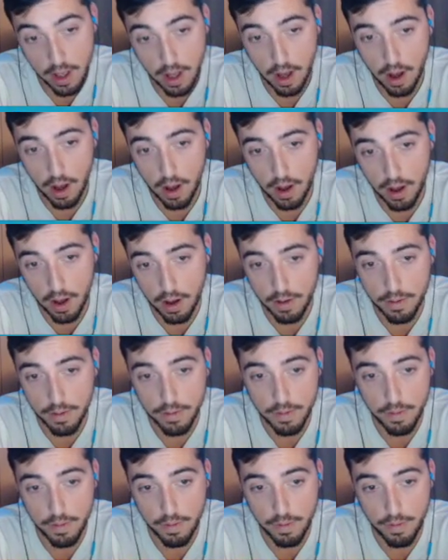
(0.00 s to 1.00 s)
Uh,
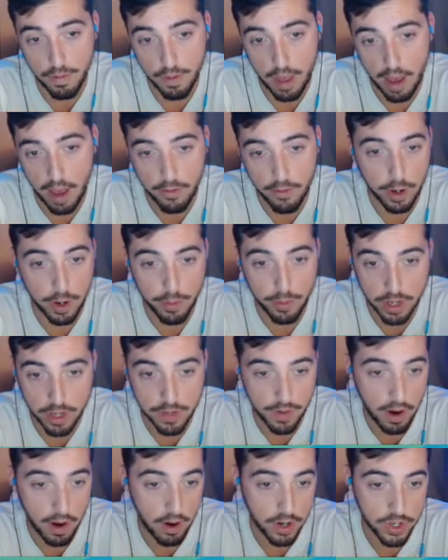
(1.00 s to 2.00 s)
everybody plays
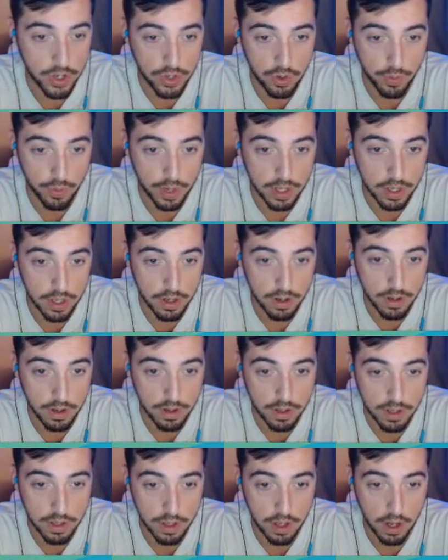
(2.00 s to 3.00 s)
Varus, no big deal.
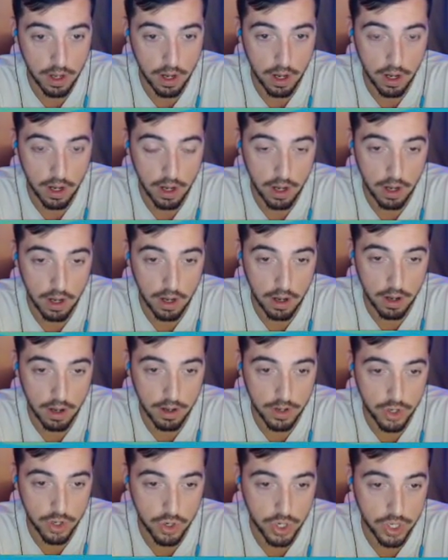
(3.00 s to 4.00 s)
Uh,
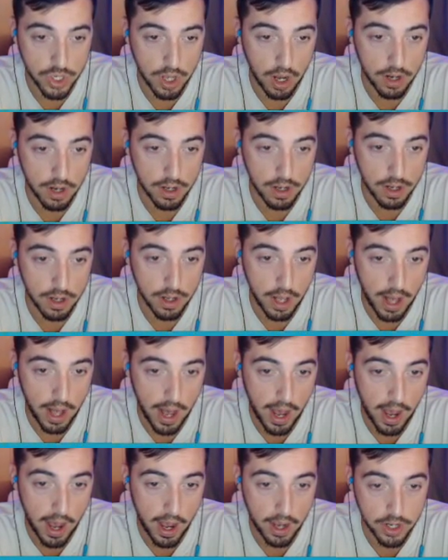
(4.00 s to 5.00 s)
Tristana,
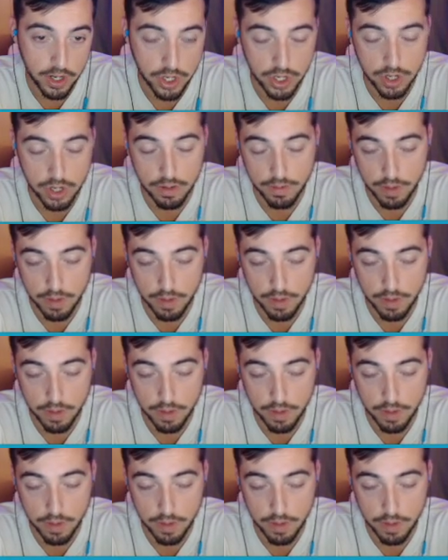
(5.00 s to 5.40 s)
Ashe,